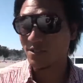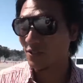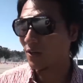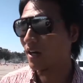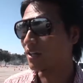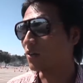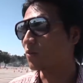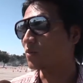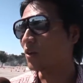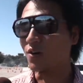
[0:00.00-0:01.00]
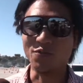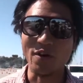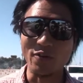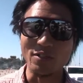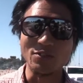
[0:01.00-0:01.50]
so I don't know if
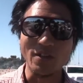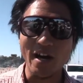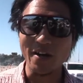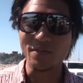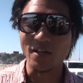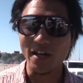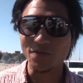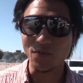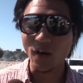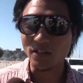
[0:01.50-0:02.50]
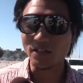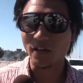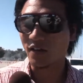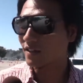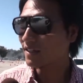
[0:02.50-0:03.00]
I want to drive the FR
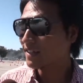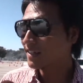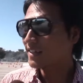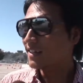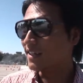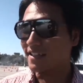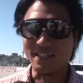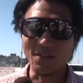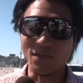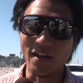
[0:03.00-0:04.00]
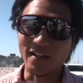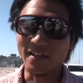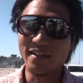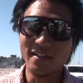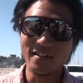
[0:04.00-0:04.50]
car in this event.
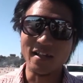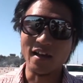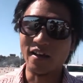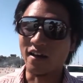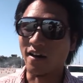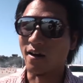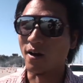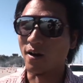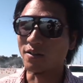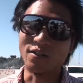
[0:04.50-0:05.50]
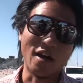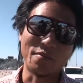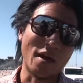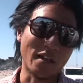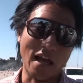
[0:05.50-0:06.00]

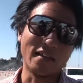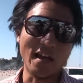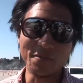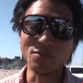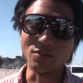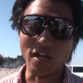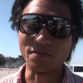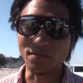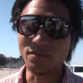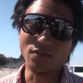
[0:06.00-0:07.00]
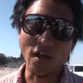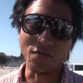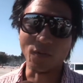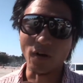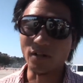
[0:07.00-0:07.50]
I love to drive
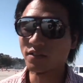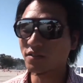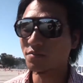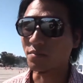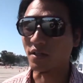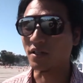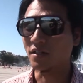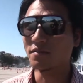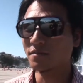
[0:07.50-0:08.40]
FR, but